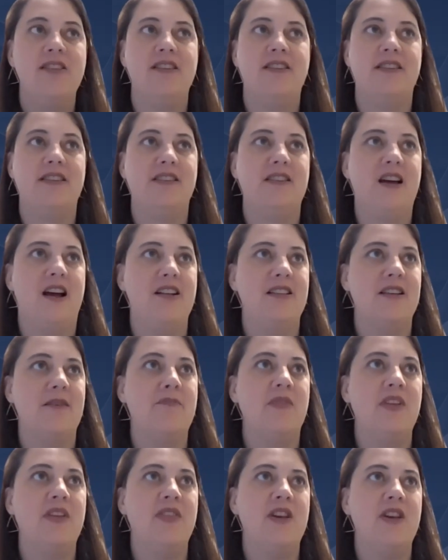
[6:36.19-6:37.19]
This is not
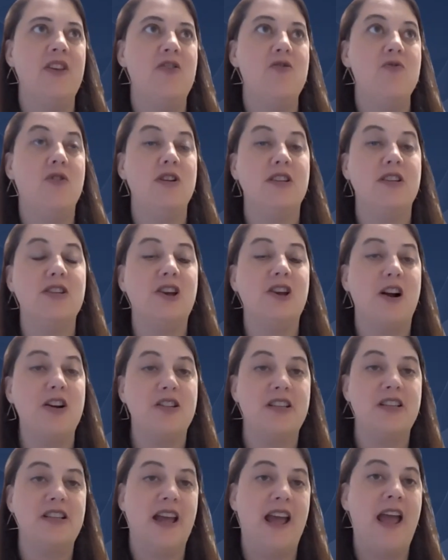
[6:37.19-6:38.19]
something that you can
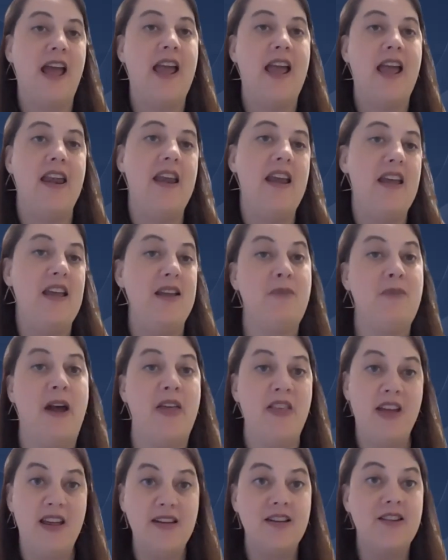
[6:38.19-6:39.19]
start today and end by
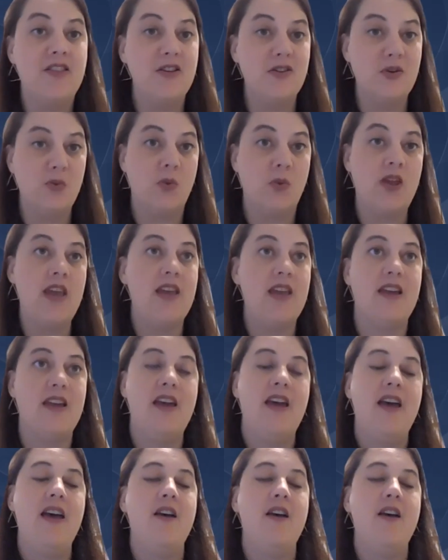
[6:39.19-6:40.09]
the end of this week